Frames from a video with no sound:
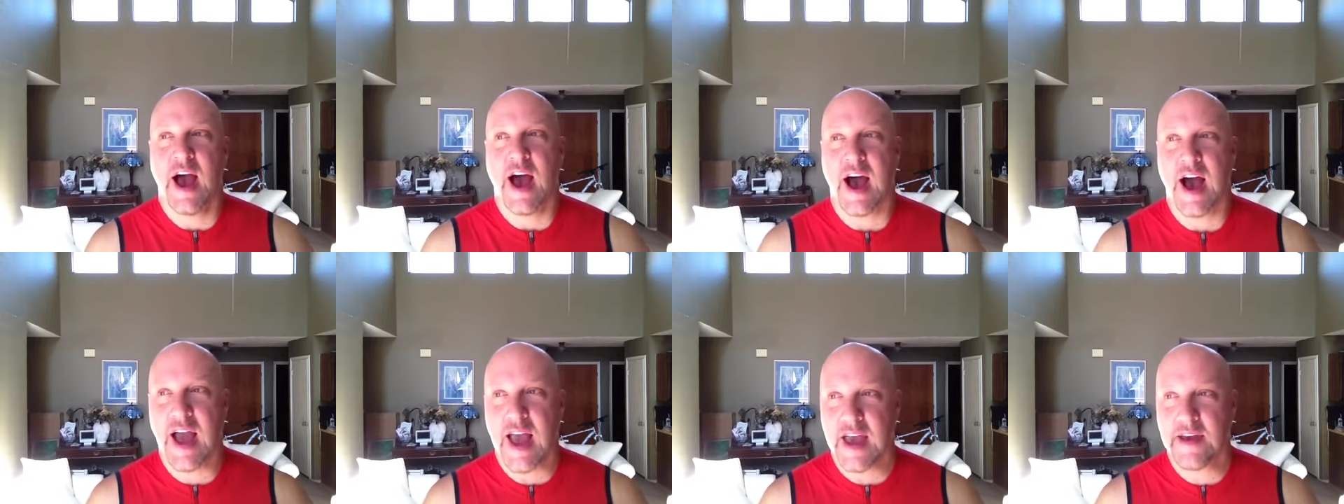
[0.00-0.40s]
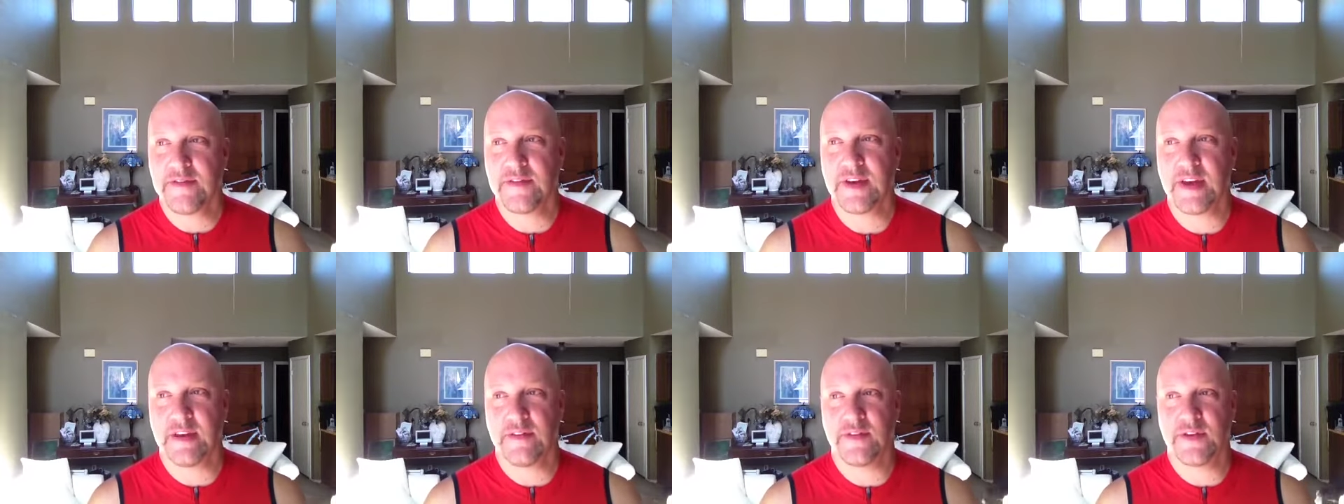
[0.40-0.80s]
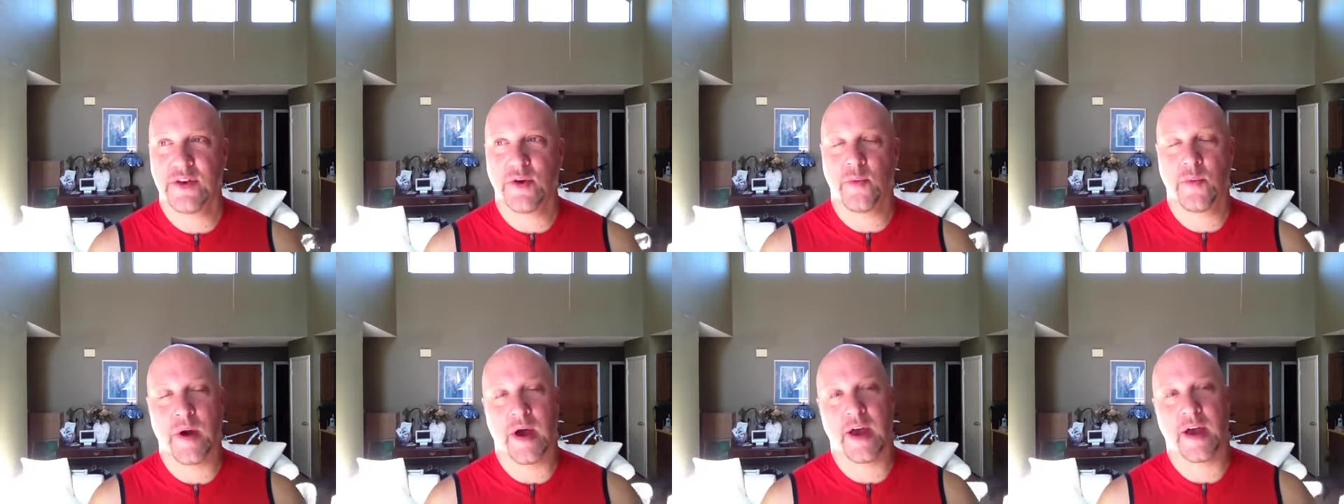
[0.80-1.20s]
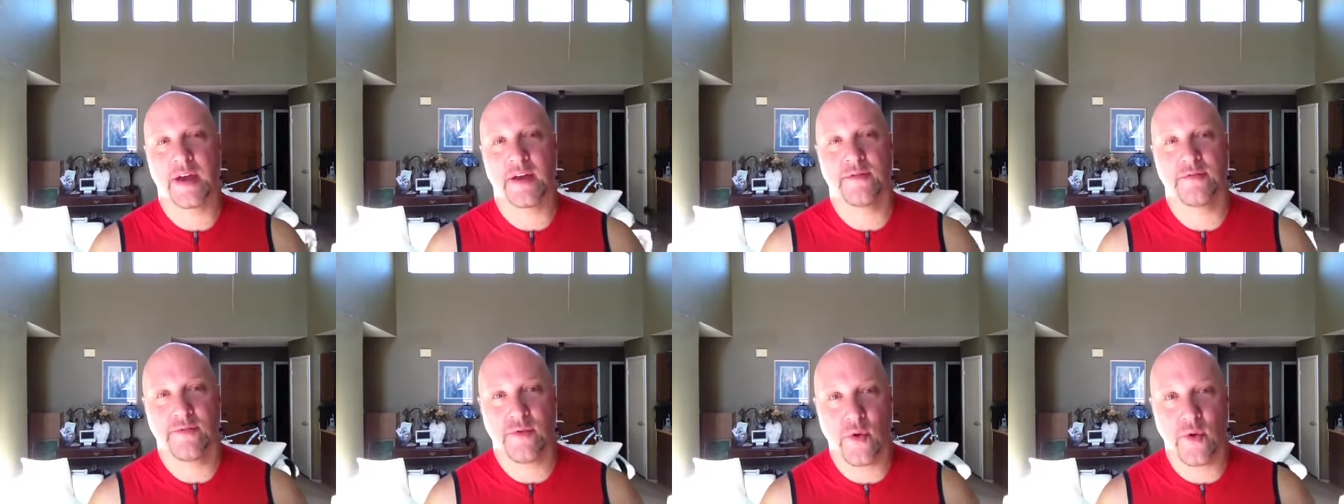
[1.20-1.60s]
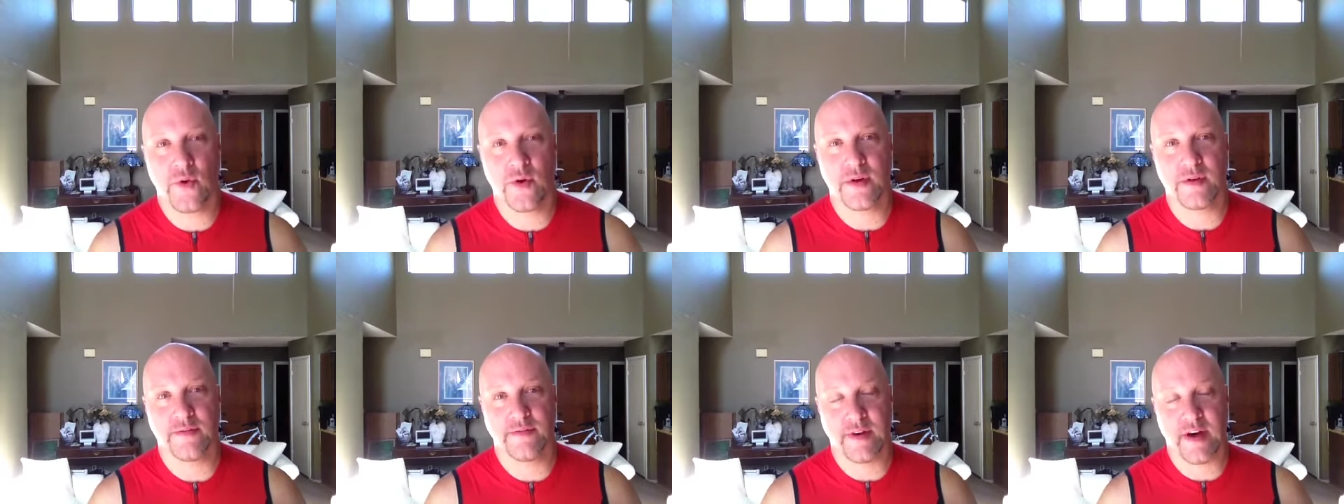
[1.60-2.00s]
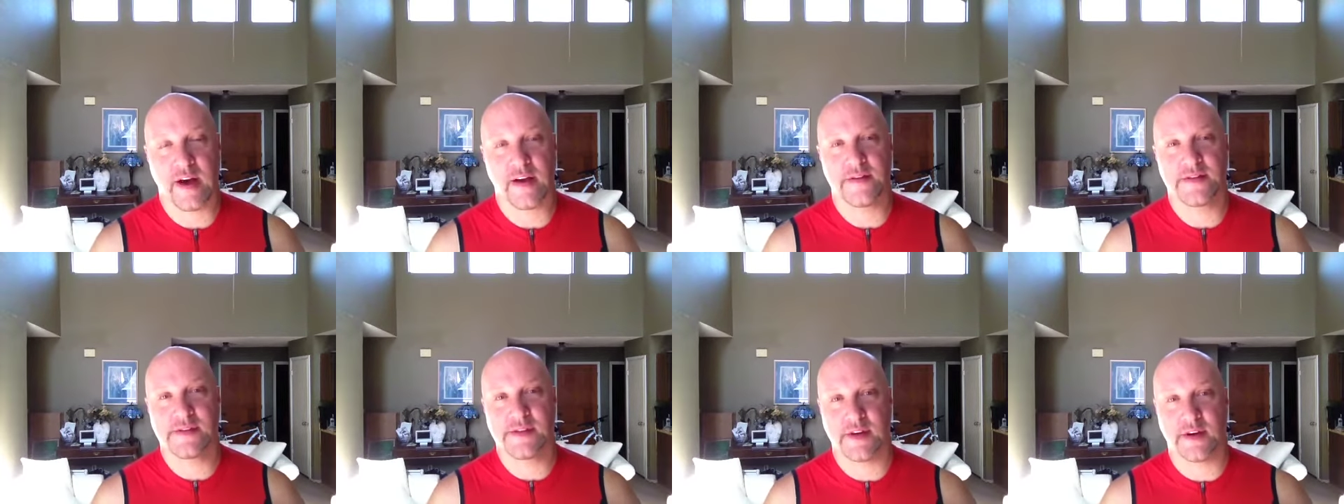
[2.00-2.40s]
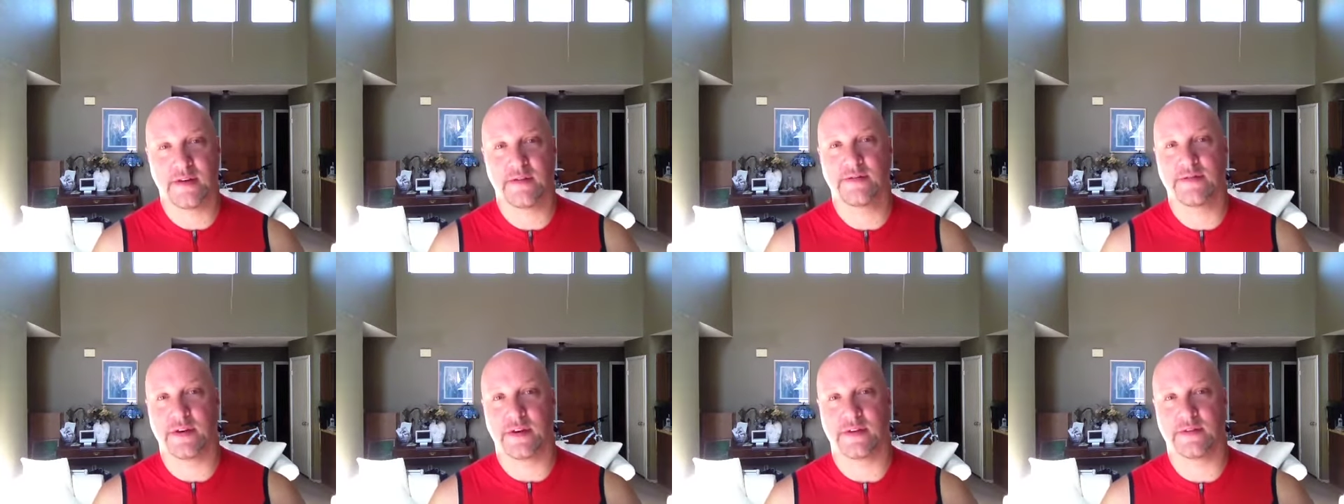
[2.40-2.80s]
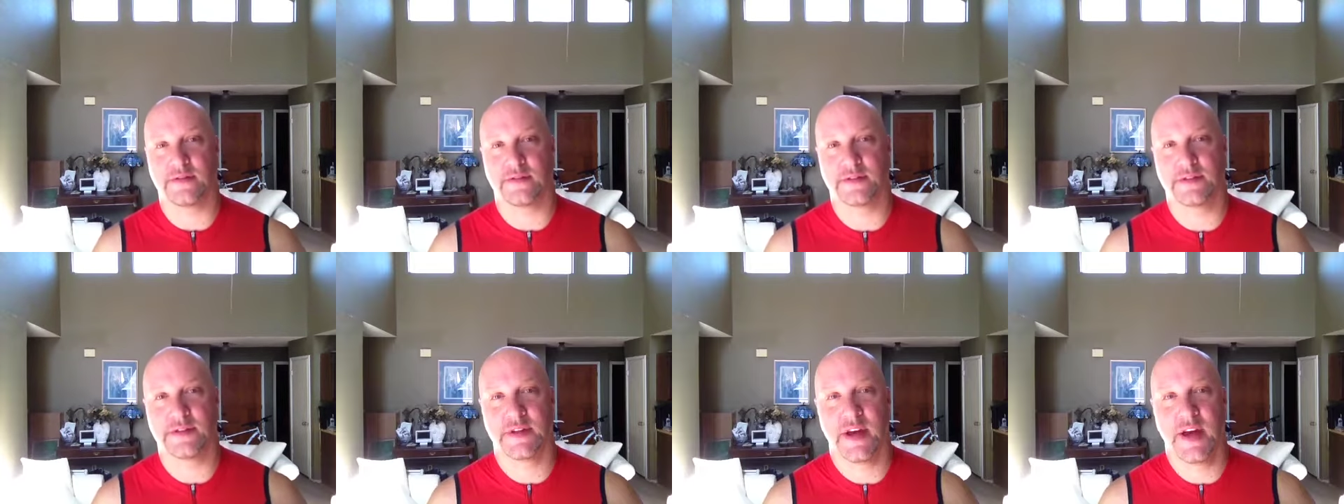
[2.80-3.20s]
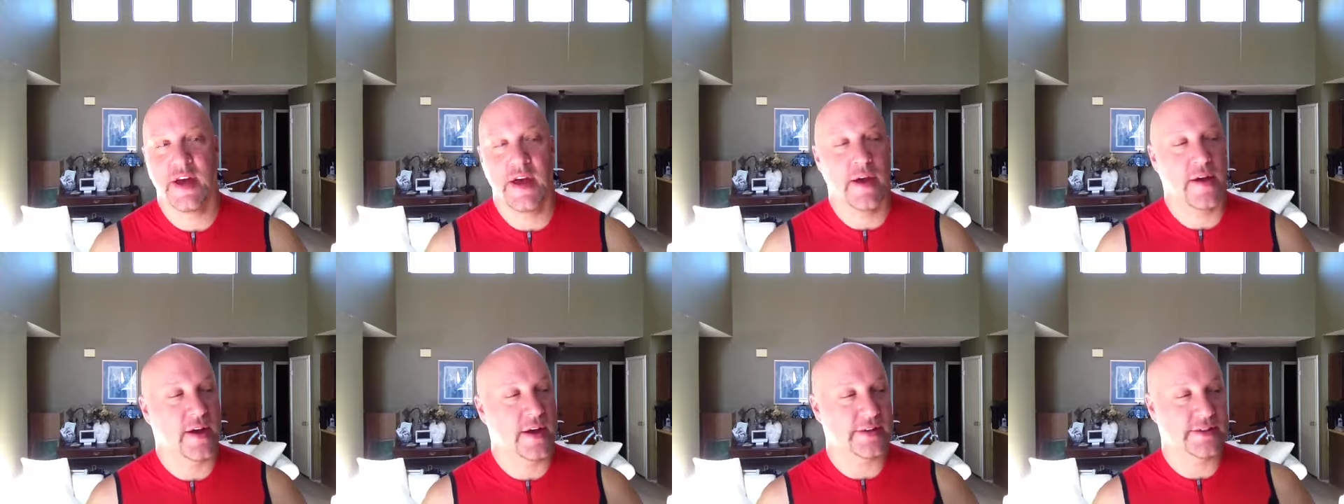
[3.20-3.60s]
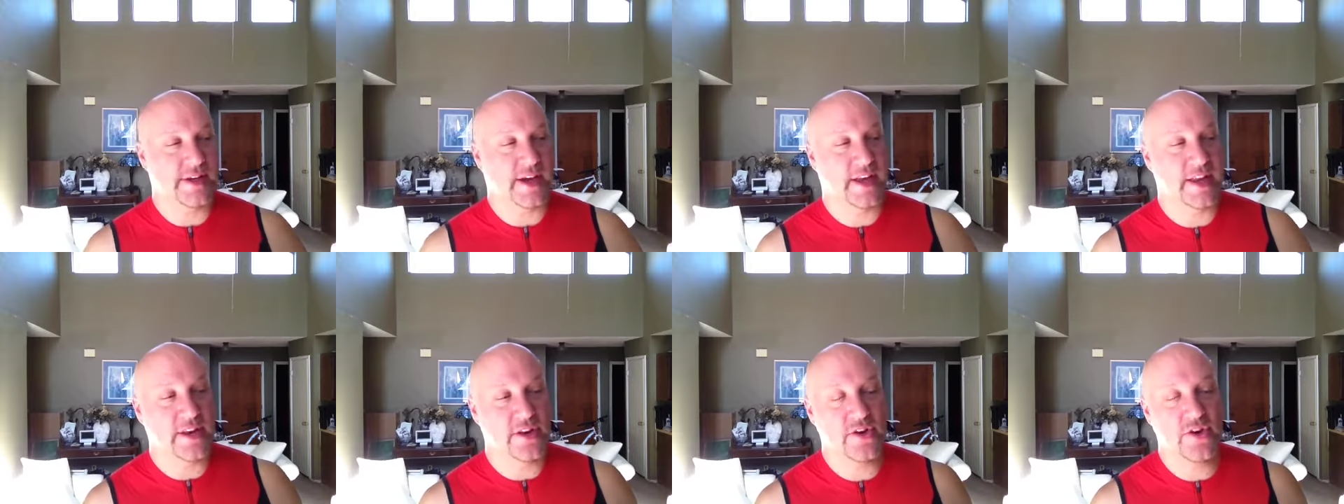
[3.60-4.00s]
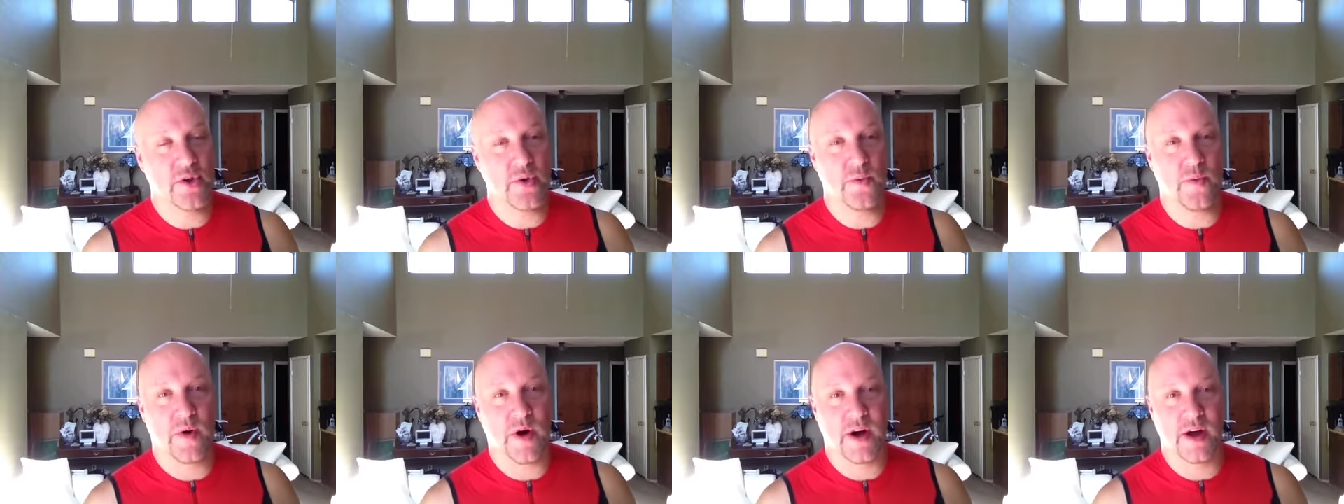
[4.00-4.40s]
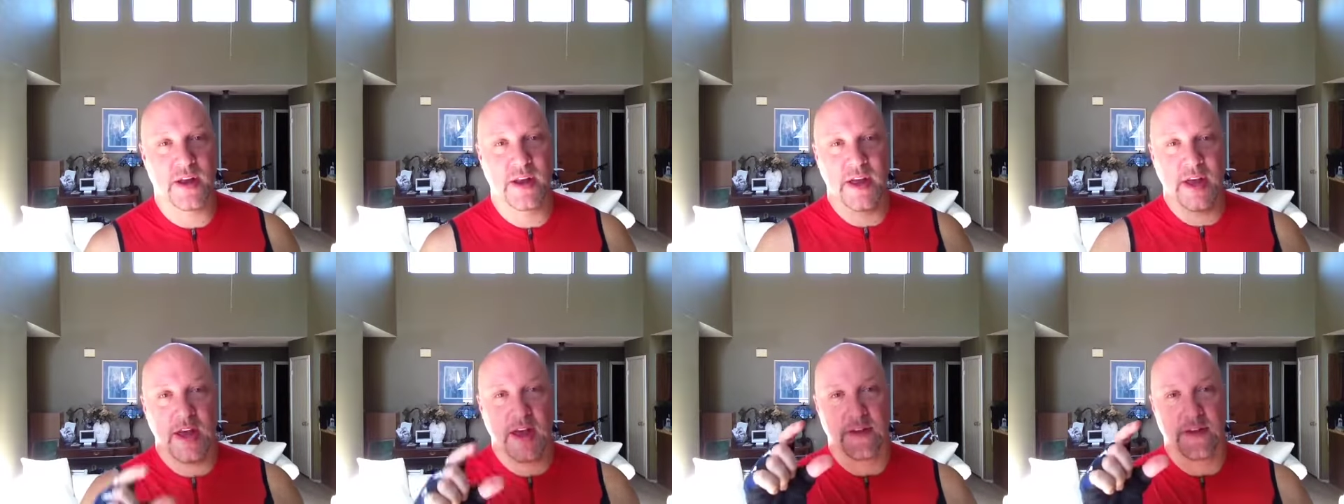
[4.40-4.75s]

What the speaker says: I have given away 4 to 5 cell phones because I get a new one.